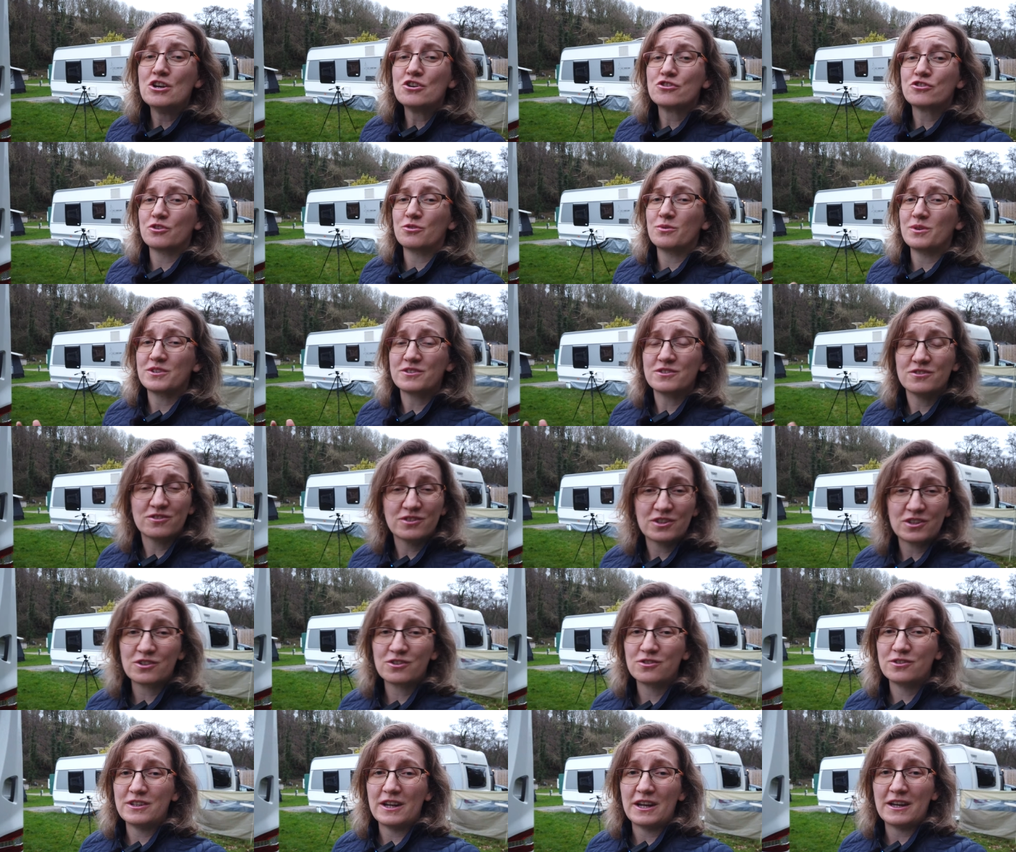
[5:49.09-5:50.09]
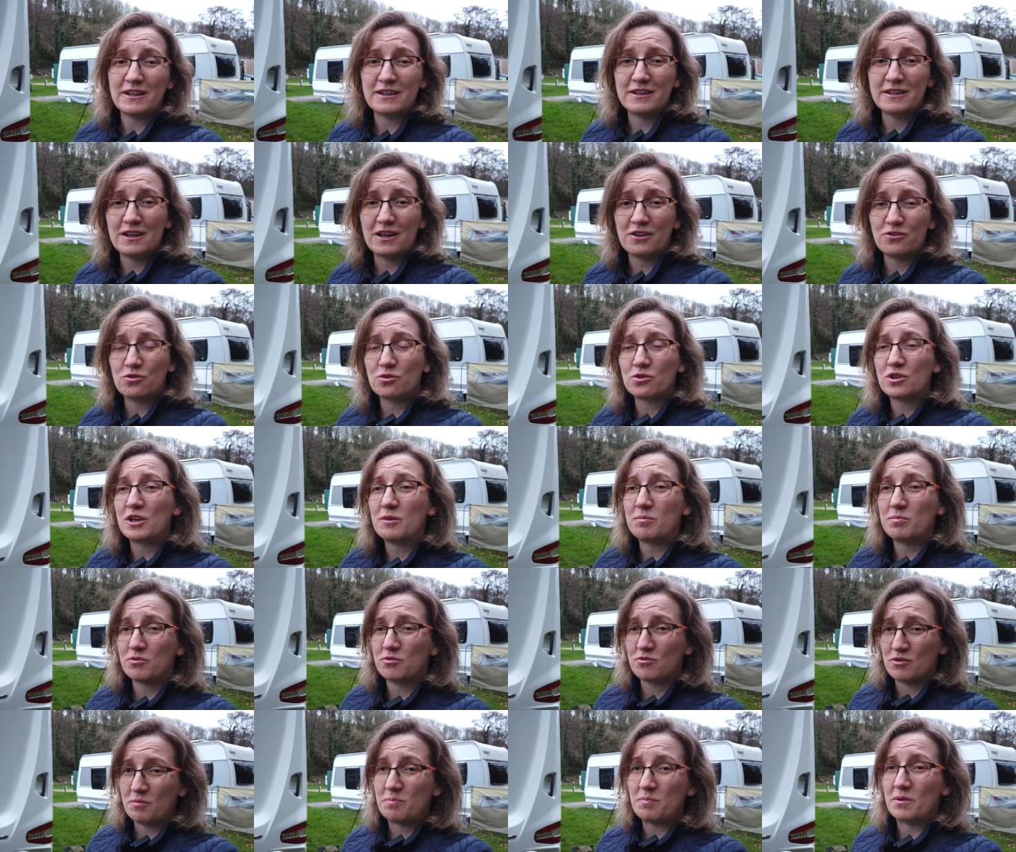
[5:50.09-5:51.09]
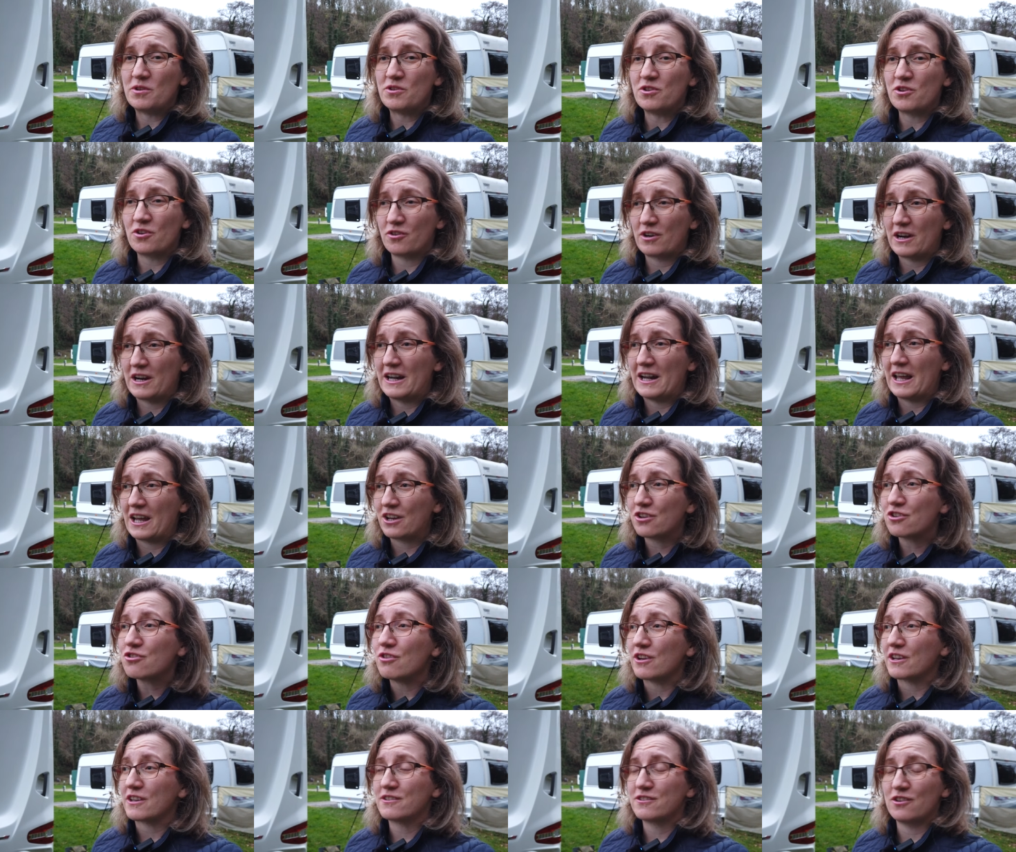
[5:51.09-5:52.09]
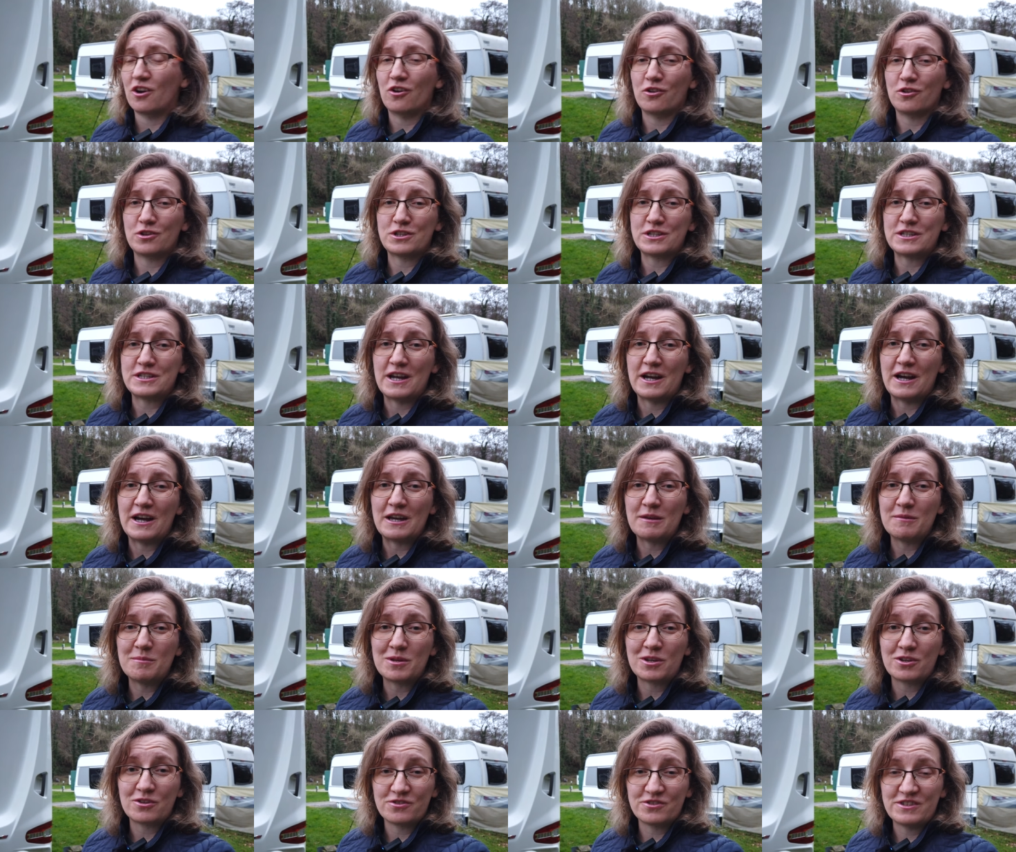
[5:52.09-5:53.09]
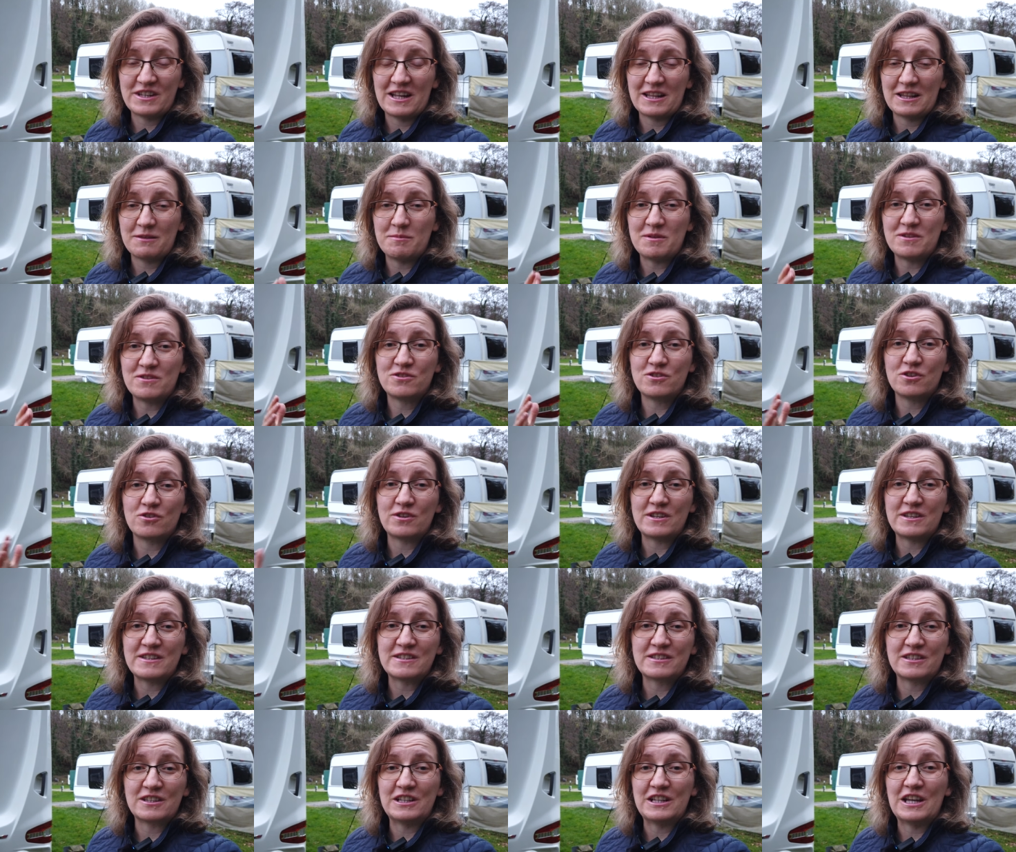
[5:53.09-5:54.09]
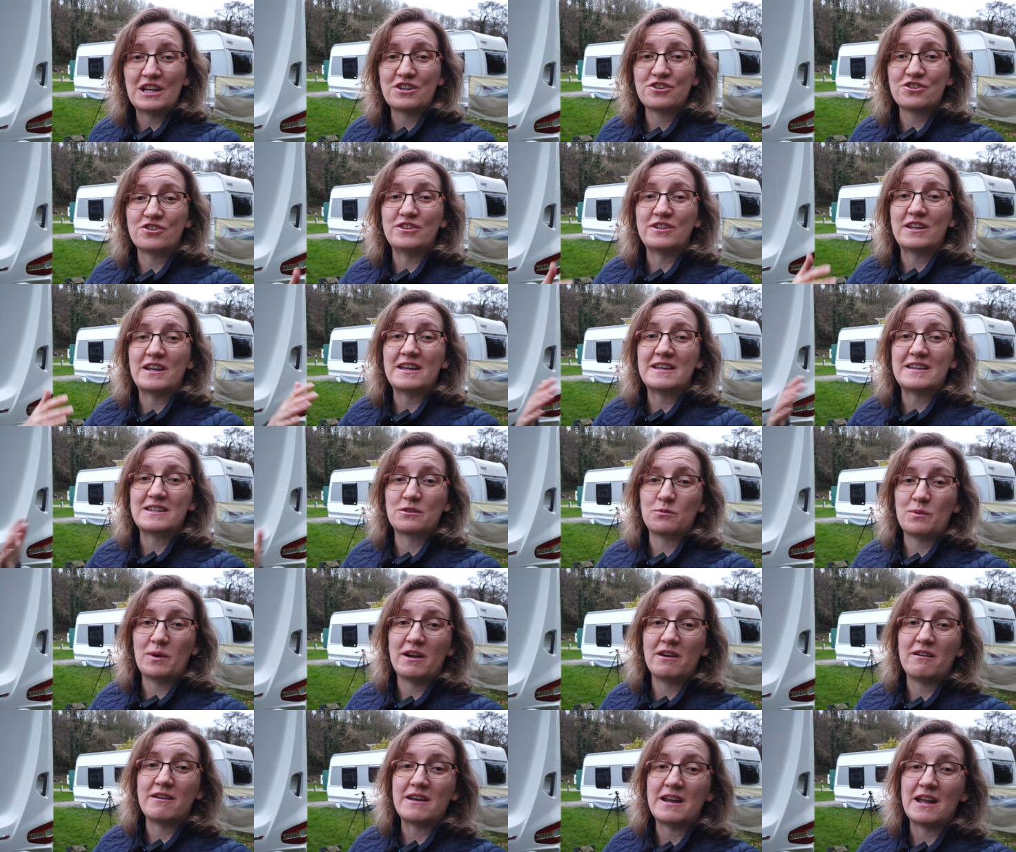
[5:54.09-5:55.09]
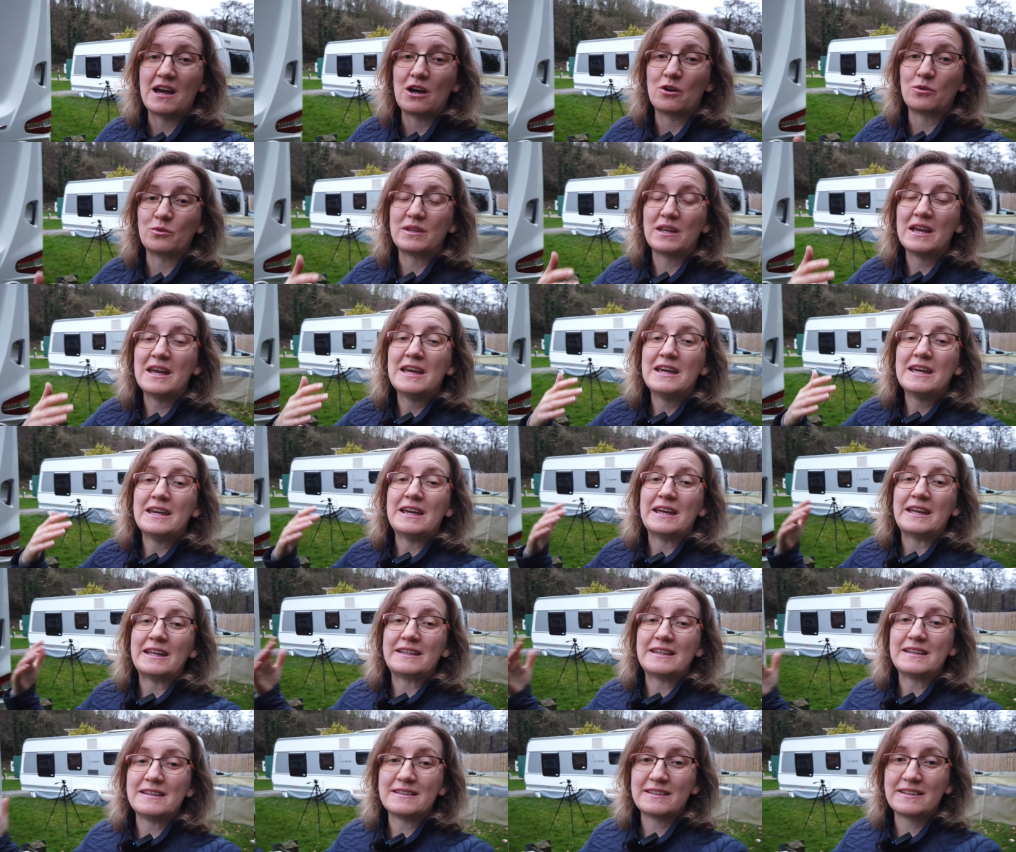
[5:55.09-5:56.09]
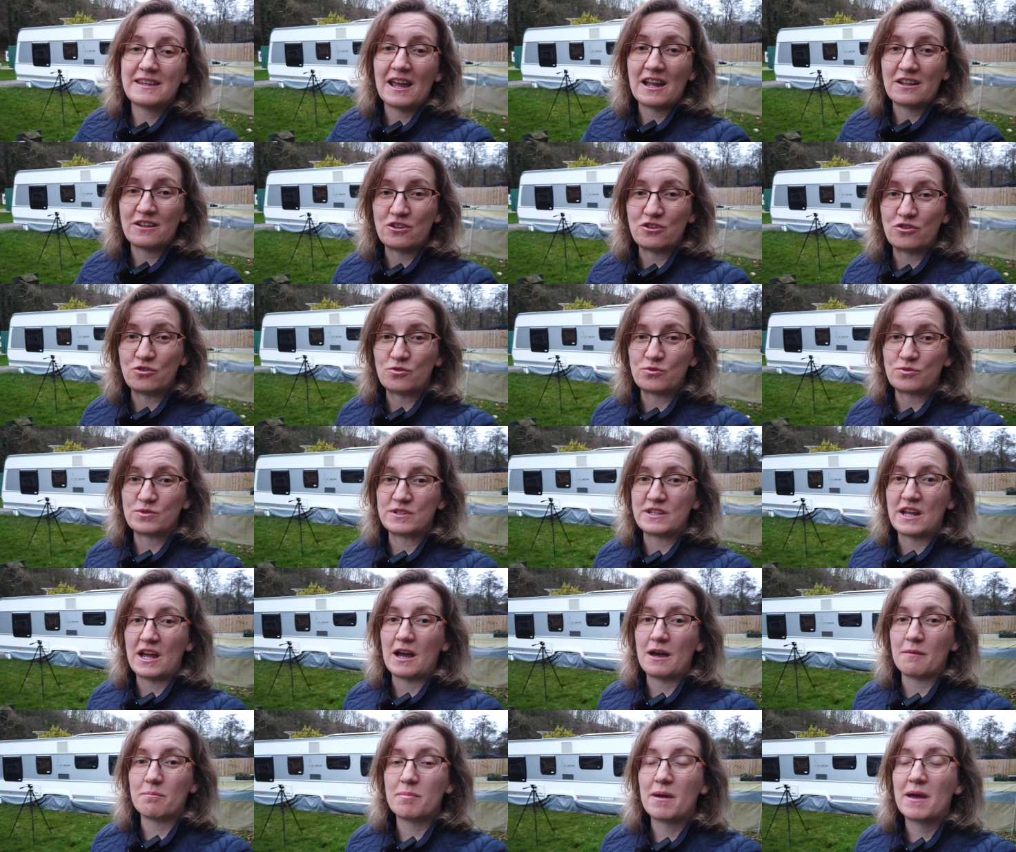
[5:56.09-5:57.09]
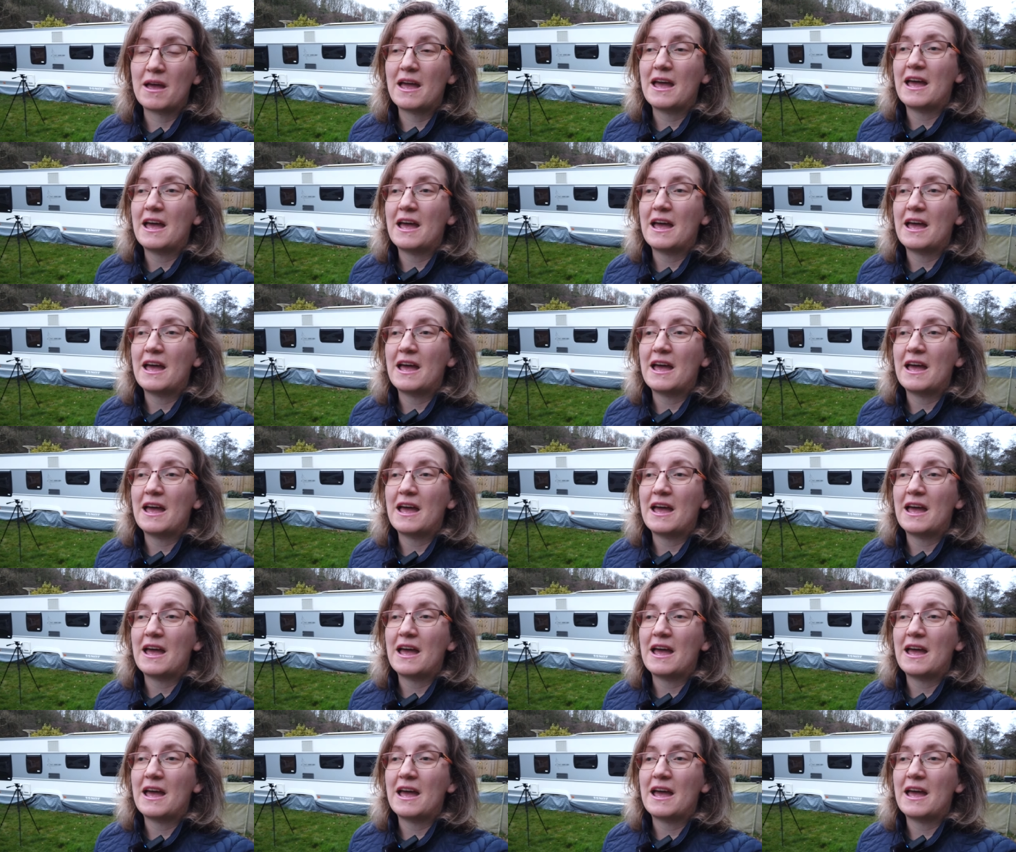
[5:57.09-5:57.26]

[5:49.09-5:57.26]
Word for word: so it's not a good idea to keep tripping your electrics all the time, because that means your installation is wearing out, it is getting used up,